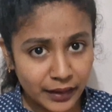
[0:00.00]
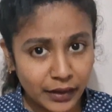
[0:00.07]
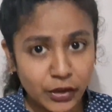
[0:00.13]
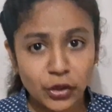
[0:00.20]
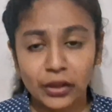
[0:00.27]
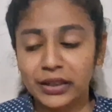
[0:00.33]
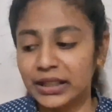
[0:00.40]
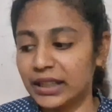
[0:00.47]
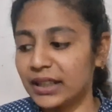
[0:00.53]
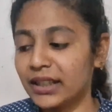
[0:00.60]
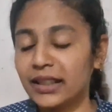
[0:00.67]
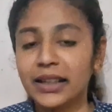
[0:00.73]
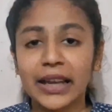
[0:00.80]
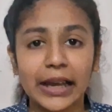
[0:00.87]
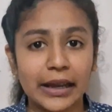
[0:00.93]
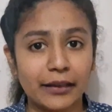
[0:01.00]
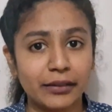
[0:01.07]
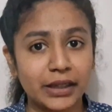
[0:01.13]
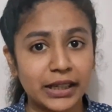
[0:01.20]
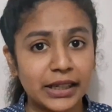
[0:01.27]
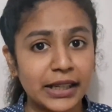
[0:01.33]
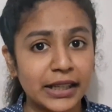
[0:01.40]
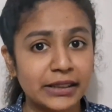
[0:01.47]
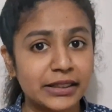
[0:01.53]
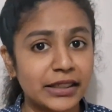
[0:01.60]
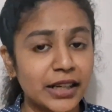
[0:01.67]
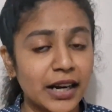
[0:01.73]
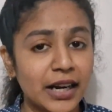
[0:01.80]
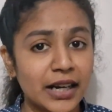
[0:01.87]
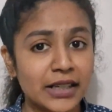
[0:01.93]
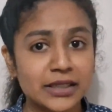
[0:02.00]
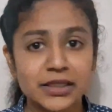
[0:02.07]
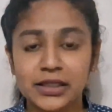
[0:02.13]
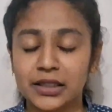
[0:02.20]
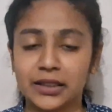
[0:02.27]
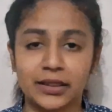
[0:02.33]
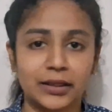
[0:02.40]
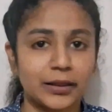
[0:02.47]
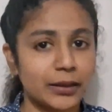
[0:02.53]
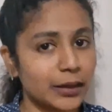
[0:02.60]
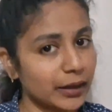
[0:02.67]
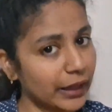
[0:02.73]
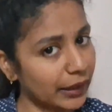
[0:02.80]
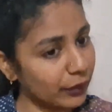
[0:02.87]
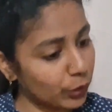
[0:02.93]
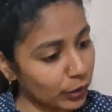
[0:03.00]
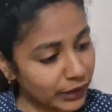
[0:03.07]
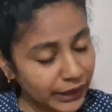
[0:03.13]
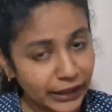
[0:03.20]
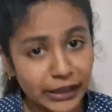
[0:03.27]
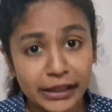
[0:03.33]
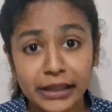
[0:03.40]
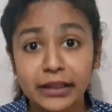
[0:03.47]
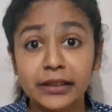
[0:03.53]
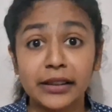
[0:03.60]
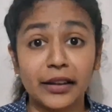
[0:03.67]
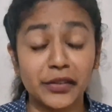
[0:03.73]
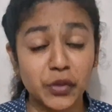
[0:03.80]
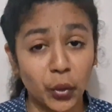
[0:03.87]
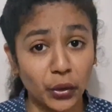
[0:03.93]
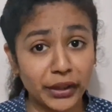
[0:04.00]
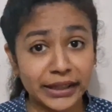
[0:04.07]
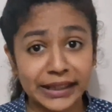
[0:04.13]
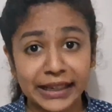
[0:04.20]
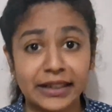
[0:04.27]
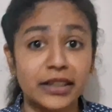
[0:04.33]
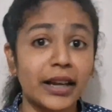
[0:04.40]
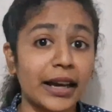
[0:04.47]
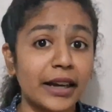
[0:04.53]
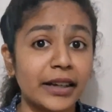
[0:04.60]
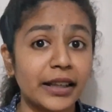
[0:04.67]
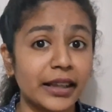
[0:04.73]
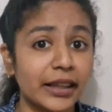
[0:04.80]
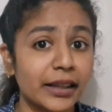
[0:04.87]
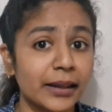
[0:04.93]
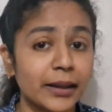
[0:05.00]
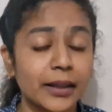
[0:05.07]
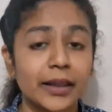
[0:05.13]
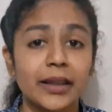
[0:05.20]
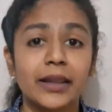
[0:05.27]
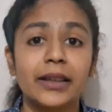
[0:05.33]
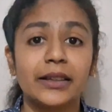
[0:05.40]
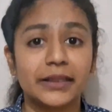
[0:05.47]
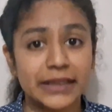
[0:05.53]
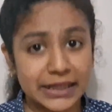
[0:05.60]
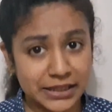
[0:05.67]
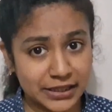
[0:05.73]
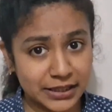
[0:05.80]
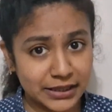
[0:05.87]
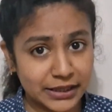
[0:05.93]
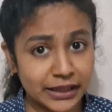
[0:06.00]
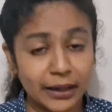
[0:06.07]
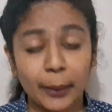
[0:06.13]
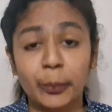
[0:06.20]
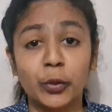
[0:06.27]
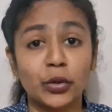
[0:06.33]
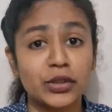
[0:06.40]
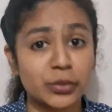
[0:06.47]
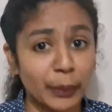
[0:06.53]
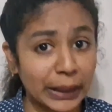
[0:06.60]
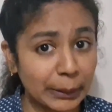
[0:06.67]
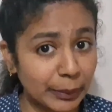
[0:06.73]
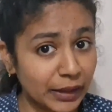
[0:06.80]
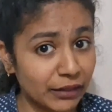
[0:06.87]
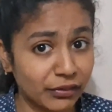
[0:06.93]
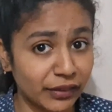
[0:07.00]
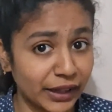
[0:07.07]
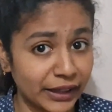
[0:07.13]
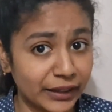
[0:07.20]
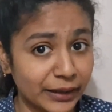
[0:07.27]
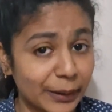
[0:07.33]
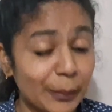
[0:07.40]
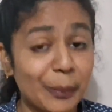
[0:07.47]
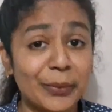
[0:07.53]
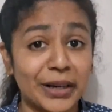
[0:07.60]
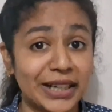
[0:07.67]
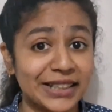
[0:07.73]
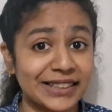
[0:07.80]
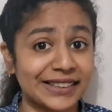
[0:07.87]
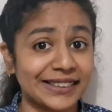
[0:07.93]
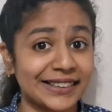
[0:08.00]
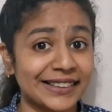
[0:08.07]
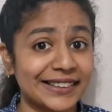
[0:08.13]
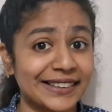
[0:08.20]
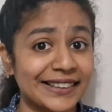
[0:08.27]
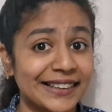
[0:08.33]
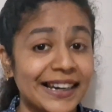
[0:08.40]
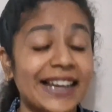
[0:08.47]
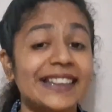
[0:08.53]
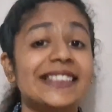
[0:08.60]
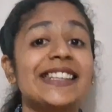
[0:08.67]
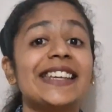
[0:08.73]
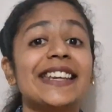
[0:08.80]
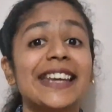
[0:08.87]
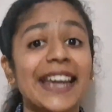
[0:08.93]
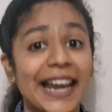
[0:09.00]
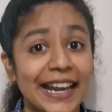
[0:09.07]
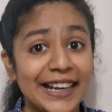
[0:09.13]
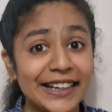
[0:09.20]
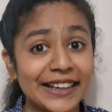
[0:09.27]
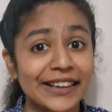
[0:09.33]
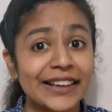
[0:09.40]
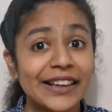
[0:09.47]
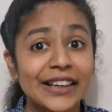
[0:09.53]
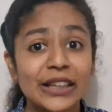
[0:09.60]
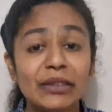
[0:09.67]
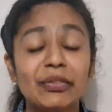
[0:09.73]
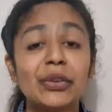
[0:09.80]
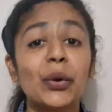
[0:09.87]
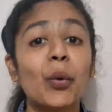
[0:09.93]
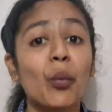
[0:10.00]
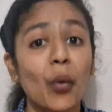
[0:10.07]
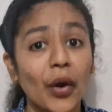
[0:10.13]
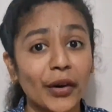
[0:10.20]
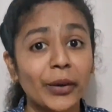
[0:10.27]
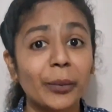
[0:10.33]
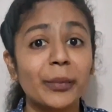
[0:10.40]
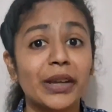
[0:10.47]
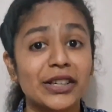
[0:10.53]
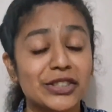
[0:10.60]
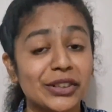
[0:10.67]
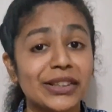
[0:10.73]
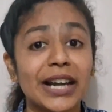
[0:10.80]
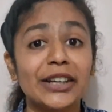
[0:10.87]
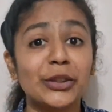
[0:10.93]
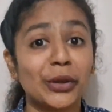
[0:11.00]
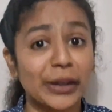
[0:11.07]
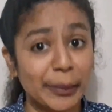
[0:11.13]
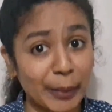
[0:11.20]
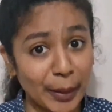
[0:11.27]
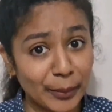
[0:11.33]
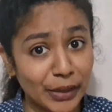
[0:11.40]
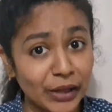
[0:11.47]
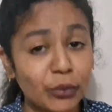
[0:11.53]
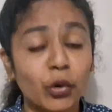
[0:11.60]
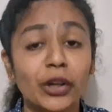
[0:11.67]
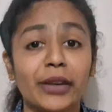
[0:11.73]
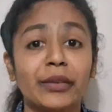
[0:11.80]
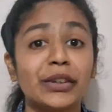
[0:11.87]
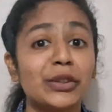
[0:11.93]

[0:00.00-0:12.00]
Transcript: You're reading every day 3 hours, you are reading the audit entire day. Yes, approach might be different, but at the end, if you want to make sure that you're remembering whatever